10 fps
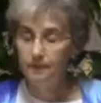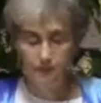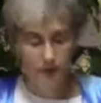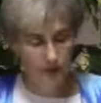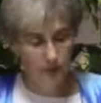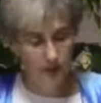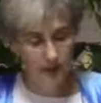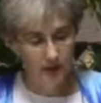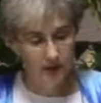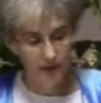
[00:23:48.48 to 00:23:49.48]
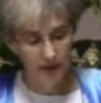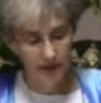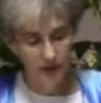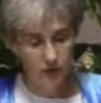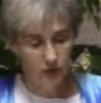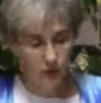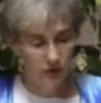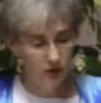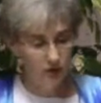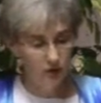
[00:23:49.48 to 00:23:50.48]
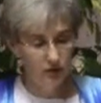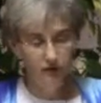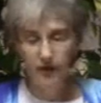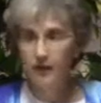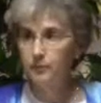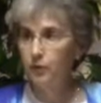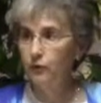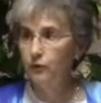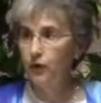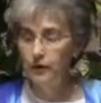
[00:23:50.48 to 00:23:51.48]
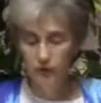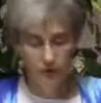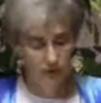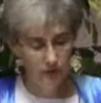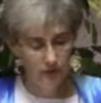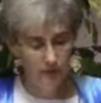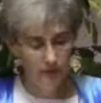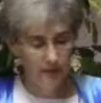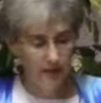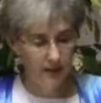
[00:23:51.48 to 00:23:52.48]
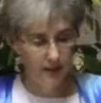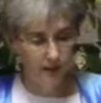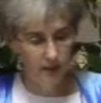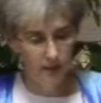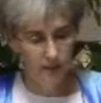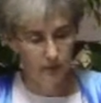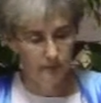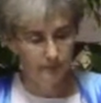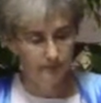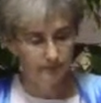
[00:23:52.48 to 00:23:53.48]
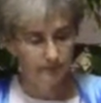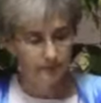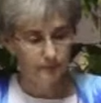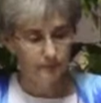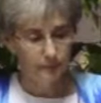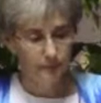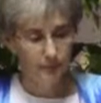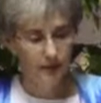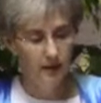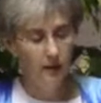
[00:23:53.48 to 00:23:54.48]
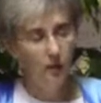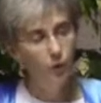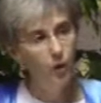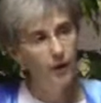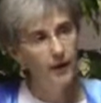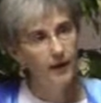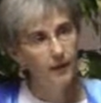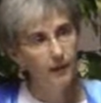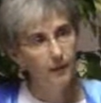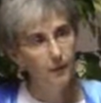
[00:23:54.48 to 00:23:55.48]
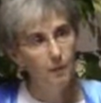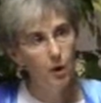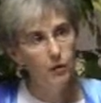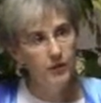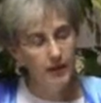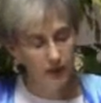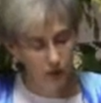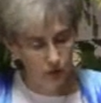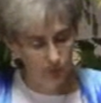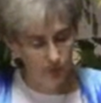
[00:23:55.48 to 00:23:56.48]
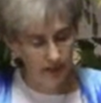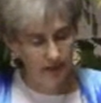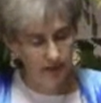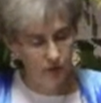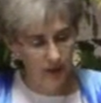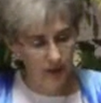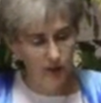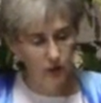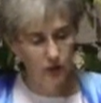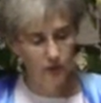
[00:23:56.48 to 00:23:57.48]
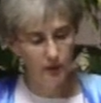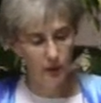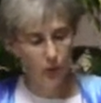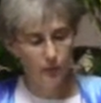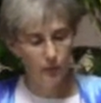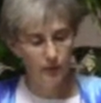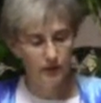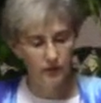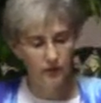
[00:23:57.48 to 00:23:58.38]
but it's based on beliefs and traditions developed over hundreds of years by many different people. But what most Hindus believe, what Hinduism incorporates